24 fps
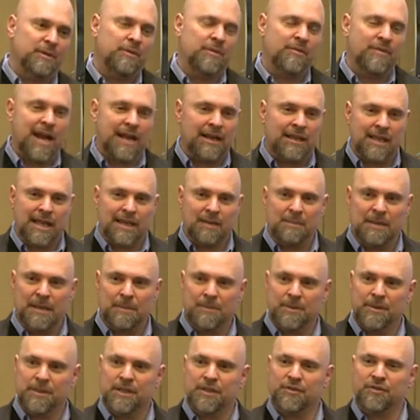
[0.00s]
We've got a lot of
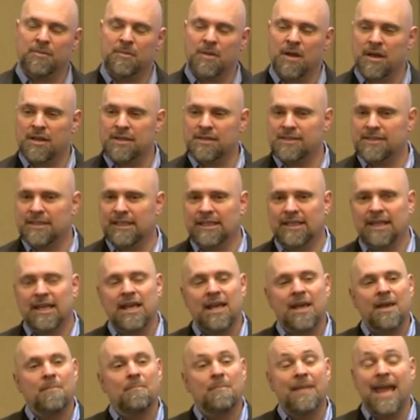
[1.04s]
people here from Augustine.
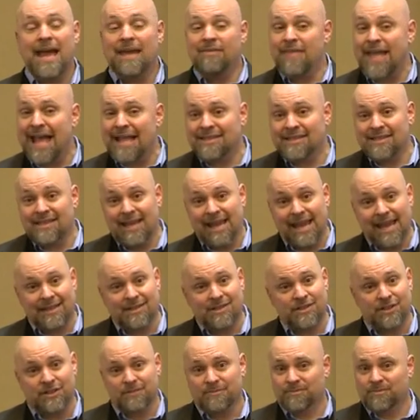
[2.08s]
Man, that's the
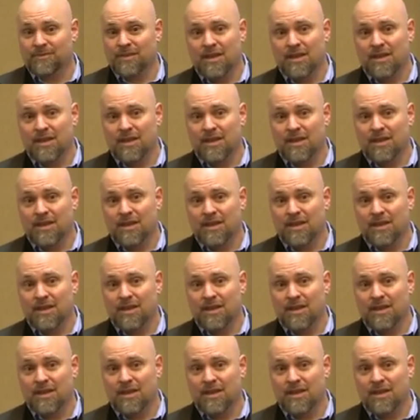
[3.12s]
answer.